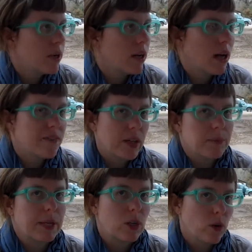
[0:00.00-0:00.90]
But I feel
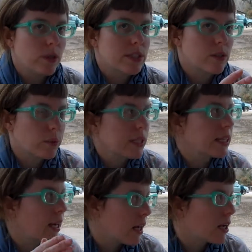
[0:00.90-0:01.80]
like my goal is to
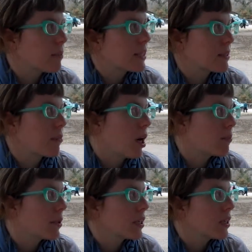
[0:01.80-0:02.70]
really get on a piece of
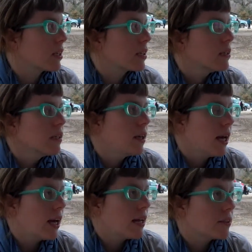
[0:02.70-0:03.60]
property
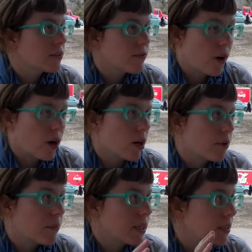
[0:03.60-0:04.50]
and
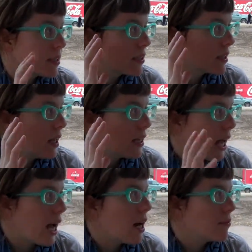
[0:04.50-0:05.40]
farm and
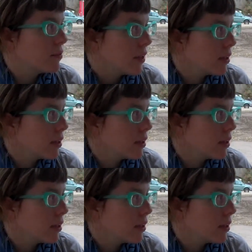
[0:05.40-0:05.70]
have